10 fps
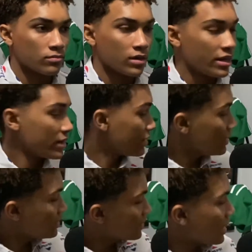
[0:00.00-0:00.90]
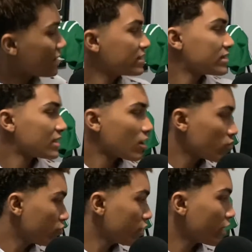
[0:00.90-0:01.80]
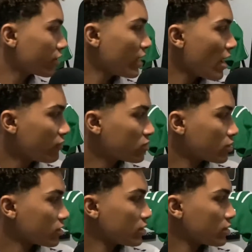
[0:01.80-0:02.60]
in these cases, I don't feel like you have to.